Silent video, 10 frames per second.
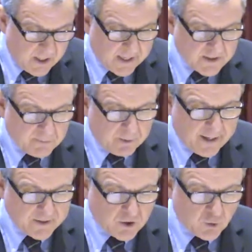and is
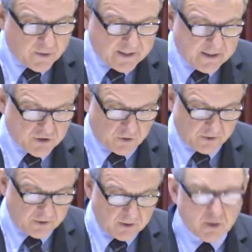applied to Northeastern,
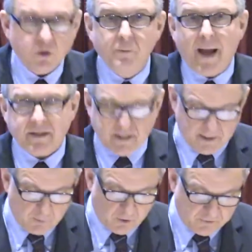UMass
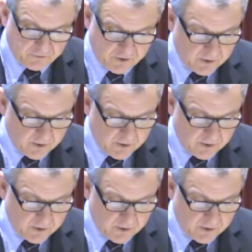Amherst,